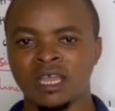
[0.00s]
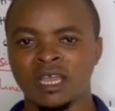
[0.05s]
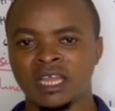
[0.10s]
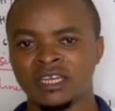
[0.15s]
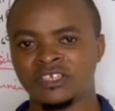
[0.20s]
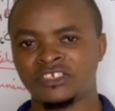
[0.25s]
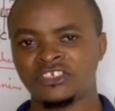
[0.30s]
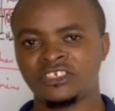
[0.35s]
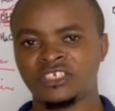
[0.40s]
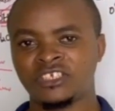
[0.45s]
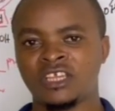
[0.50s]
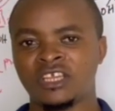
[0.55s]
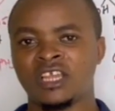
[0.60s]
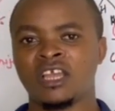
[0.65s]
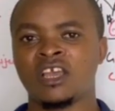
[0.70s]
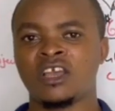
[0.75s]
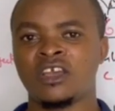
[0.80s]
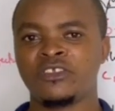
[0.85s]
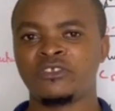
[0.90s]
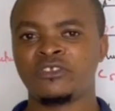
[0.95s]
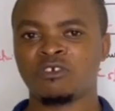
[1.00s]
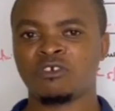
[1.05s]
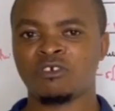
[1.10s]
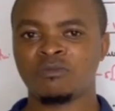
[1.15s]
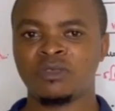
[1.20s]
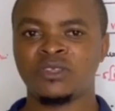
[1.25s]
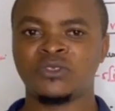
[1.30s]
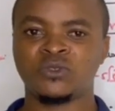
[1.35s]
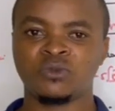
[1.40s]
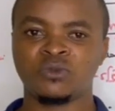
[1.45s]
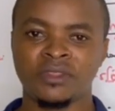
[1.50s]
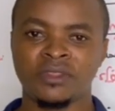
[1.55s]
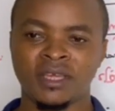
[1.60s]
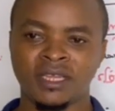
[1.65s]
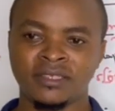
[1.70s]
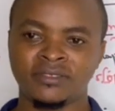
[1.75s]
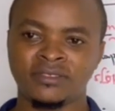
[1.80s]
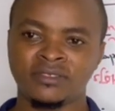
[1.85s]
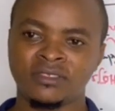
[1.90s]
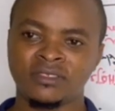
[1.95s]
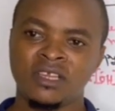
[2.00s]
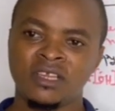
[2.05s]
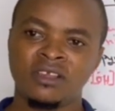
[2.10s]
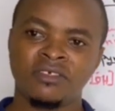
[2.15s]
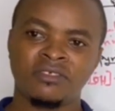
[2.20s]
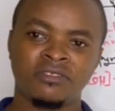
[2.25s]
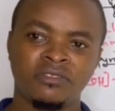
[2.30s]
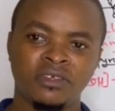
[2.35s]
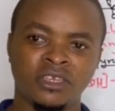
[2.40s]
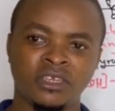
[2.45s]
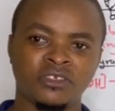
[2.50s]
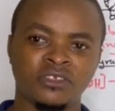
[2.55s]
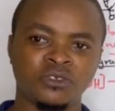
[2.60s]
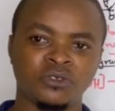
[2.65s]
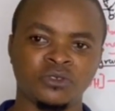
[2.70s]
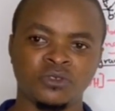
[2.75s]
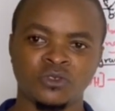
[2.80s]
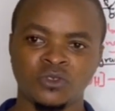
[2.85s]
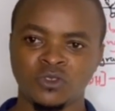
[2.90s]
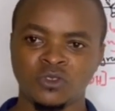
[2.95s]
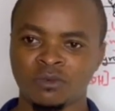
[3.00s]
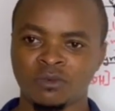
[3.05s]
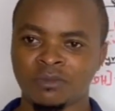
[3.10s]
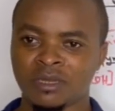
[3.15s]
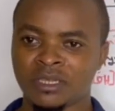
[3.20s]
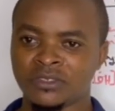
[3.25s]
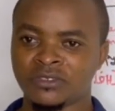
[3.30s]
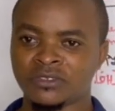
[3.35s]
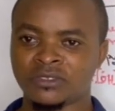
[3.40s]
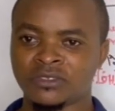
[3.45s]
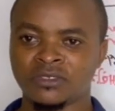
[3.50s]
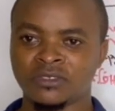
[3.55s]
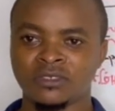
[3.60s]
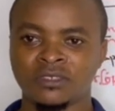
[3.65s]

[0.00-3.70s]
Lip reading: and share your comments with us. Thank you so much.